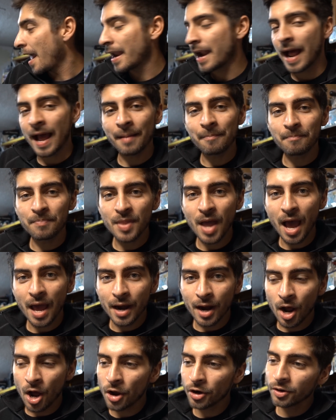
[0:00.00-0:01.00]
and I'm not
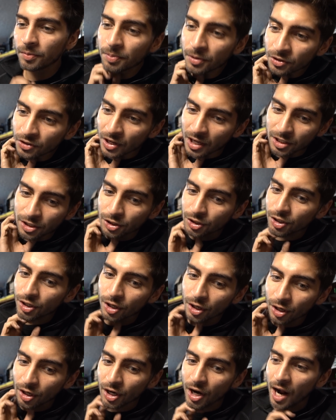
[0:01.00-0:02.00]
100%
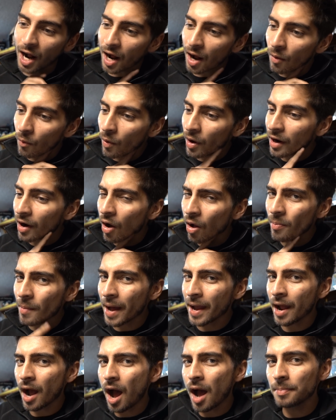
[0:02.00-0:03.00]
sure what all
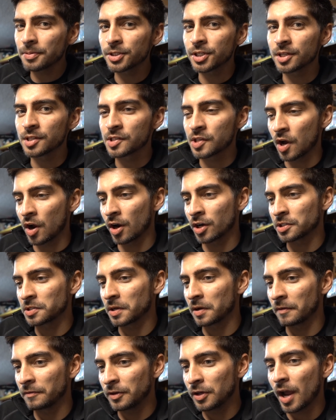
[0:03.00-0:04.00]
my options are,
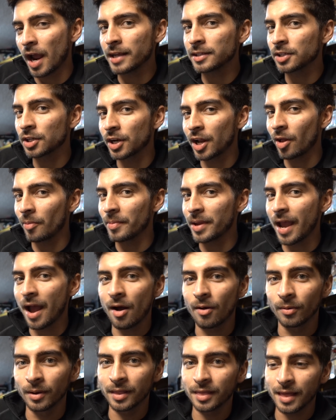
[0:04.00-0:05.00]
so if you guys could help me
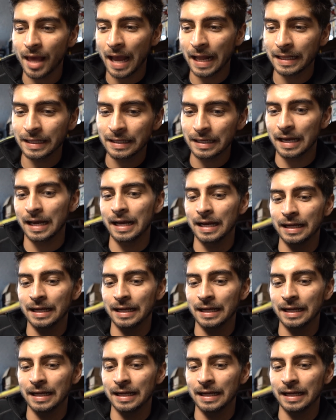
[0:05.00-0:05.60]
out with that,